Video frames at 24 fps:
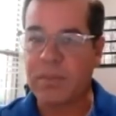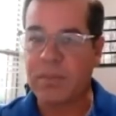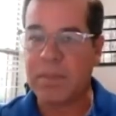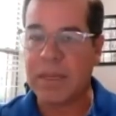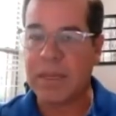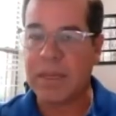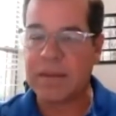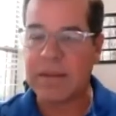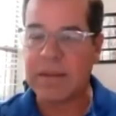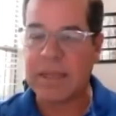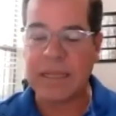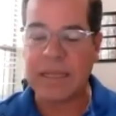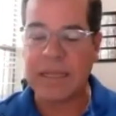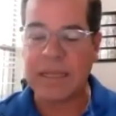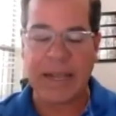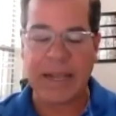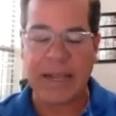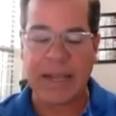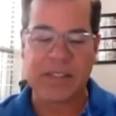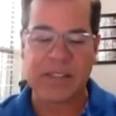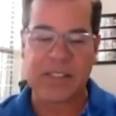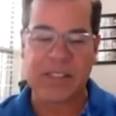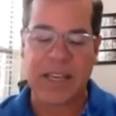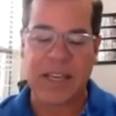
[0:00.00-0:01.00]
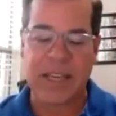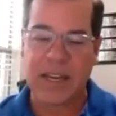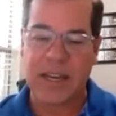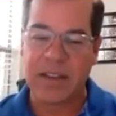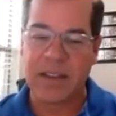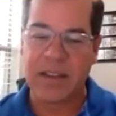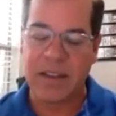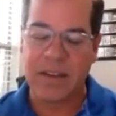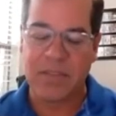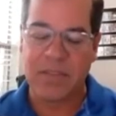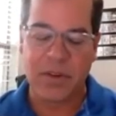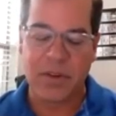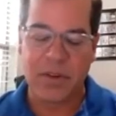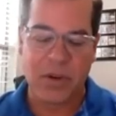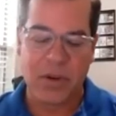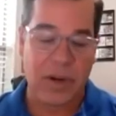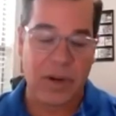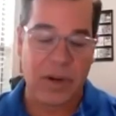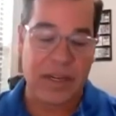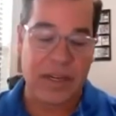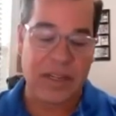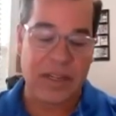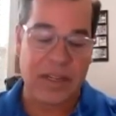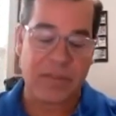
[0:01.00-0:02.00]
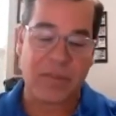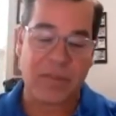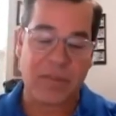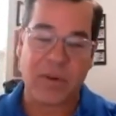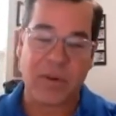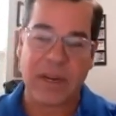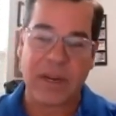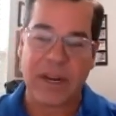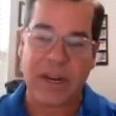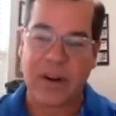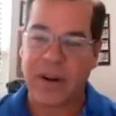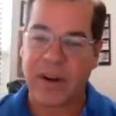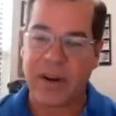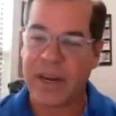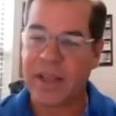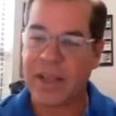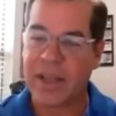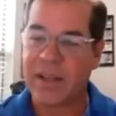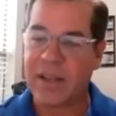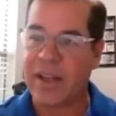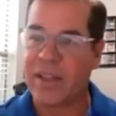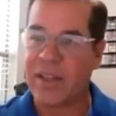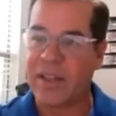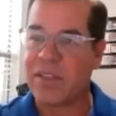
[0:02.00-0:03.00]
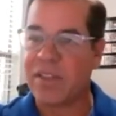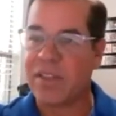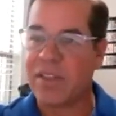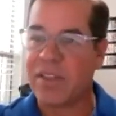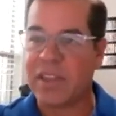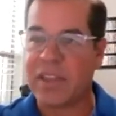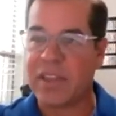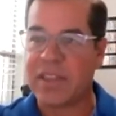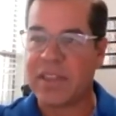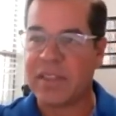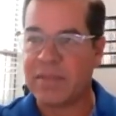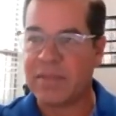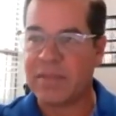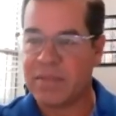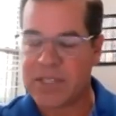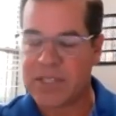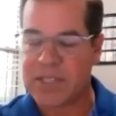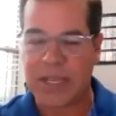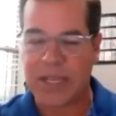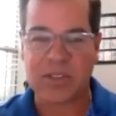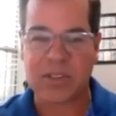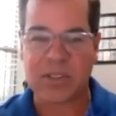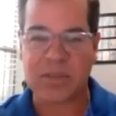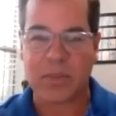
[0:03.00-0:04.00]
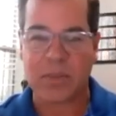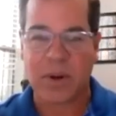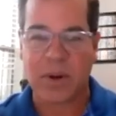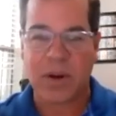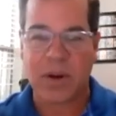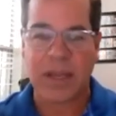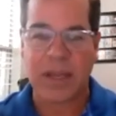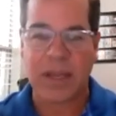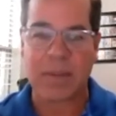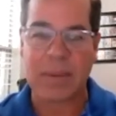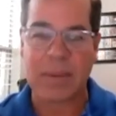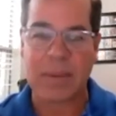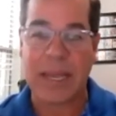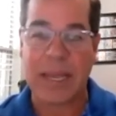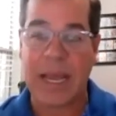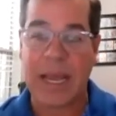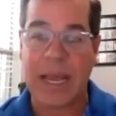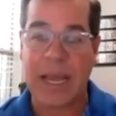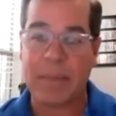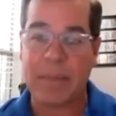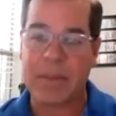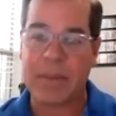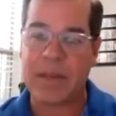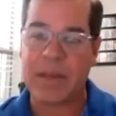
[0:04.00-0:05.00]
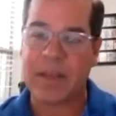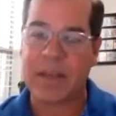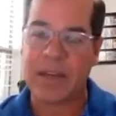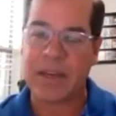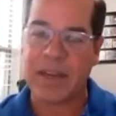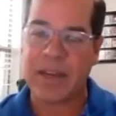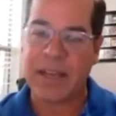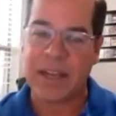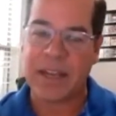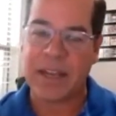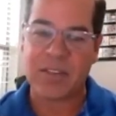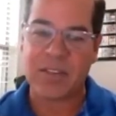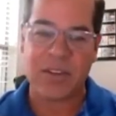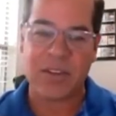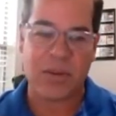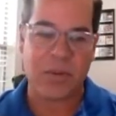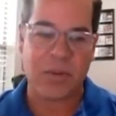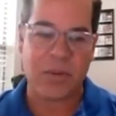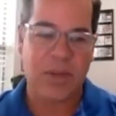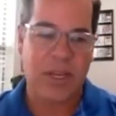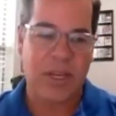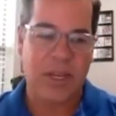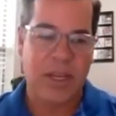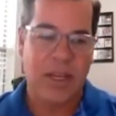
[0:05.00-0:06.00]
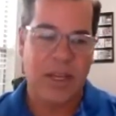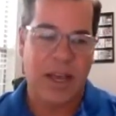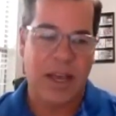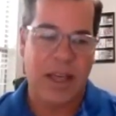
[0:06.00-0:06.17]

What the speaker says: But like I said, if you're in a different area other than sales and marketing, I'd be happy to connect to you.